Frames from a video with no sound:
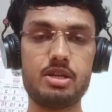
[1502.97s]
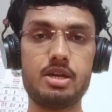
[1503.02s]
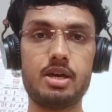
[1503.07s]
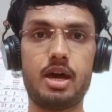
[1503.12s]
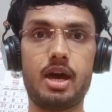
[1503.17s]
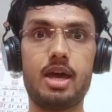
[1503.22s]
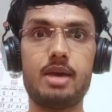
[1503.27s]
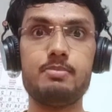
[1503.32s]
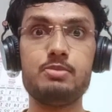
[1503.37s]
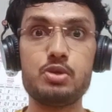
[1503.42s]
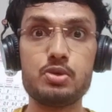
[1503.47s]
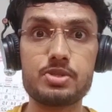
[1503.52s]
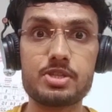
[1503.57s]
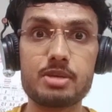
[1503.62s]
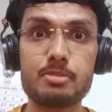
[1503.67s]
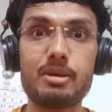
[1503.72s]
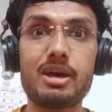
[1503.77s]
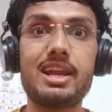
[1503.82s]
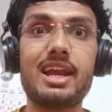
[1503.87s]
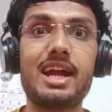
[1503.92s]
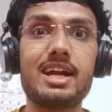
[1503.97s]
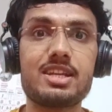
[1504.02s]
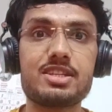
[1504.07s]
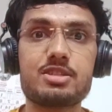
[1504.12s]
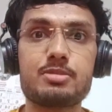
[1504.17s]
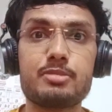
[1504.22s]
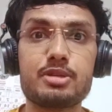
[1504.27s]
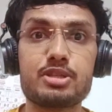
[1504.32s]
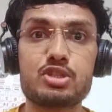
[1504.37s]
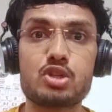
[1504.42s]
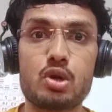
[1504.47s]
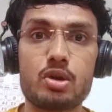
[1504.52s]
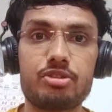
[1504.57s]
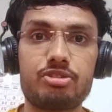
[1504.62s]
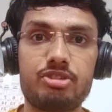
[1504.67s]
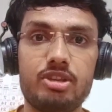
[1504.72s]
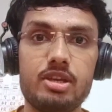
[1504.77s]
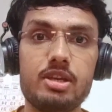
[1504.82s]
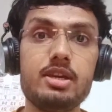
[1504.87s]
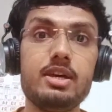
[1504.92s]
I'm using my latissimus
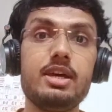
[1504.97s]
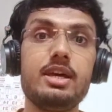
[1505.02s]
dorsi.